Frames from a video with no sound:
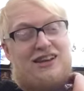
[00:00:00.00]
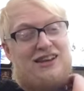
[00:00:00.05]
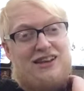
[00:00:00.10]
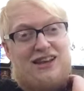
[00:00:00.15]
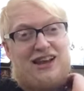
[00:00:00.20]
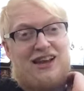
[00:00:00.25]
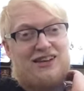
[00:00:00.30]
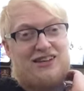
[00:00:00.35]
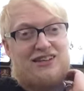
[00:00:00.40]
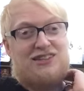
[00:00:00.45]

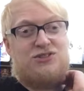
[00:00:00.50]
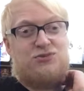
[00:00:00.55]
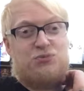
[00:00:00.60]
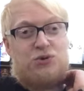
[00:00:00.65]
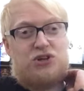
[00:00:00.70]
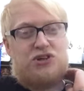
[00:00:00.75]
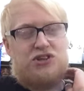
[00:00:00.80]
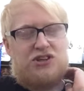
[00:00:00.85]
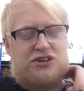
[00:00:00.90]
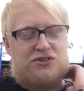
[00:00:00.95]
Yeah, it's
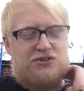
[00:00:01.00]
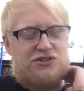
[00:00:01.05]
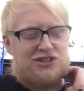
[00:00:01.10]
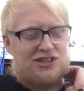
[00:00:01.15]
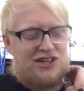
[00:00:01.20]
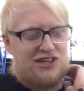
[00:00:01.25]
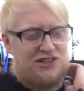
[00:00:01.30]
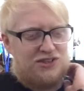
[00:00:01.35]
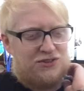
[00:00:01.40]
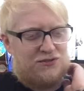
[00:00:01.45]
one of those
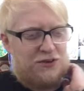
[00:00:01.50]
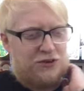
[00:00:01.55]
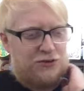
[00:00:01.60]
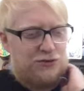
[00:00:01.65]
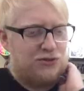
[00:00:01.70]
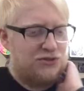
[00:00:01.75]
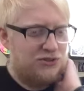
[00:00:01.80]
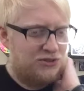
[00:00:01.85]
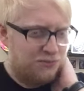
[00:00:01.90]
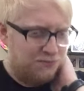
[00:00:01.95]
days,
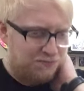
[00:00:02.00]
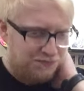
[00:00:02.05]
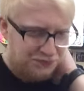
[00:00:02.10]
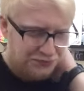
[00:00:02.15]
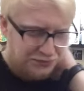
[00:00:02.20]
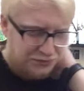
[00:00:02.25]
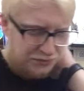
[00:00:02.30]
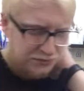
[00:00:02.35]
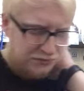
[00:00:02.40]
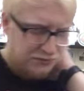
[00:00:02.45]
folks.
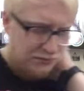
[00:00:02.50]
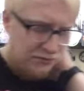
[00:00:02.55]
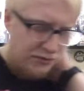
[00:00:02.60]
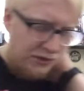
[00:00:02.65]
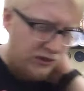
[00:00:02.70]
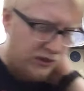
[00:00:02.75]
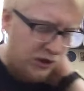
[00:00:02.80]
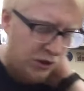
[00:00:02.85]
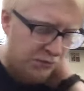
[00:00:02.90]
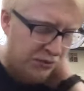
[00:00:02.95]

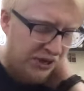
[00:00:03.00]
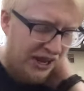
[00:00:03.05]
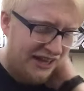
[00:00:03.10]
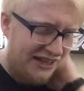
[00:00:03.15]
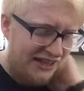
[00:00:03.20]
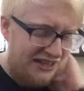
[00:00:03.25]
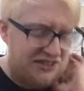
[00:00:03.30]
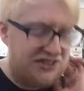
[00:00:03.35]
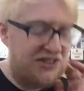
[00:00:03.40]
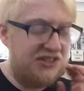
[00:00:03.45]
But yeah,
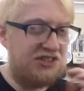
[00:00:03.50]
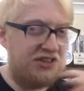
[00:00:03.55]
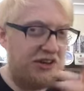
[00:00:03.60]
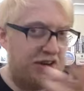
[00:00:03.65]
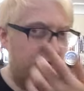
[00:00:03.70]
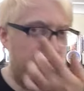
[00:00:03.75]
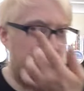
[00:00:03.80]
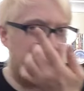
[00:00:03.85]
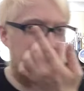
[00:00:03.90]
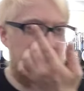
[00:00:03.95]
this is
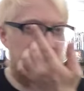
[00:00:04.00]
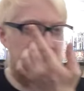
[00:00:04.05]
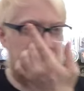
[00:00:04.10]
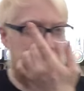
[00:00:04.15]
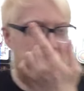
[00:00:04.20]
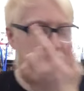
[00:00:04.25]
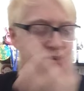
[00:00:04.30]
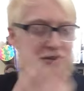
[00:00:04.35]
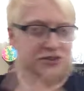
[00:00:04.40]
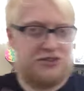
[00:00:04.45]
a
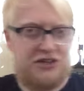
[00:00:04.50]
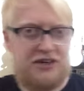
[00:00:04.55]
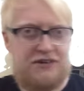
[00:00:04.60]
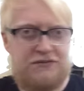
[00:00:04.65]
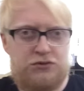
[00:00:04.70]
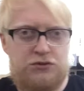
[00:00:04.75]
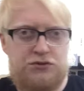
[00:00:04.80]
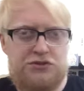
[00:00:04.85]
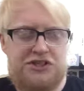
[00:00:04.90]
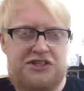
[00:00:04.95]
re-review, because I
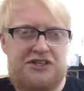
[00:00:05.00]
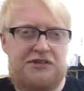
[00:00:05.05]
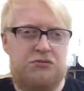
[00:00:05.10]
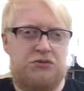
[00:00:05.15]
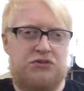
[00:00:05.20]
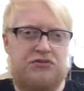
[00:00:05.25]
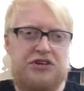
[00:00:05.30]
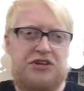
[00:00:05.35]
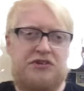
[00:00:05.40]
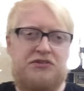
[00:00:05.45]
have already
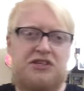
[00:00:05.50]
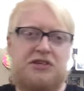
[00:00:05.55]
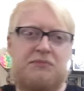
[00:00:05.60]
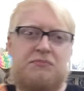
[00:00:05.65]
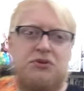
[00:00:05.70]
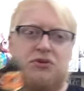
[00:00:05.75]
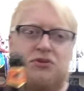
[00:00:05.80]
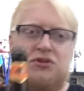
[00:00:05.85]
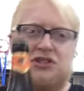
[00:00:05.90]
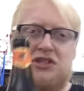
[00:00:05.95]
reviewed
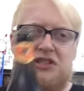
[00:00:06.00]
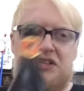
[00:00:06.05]
it, but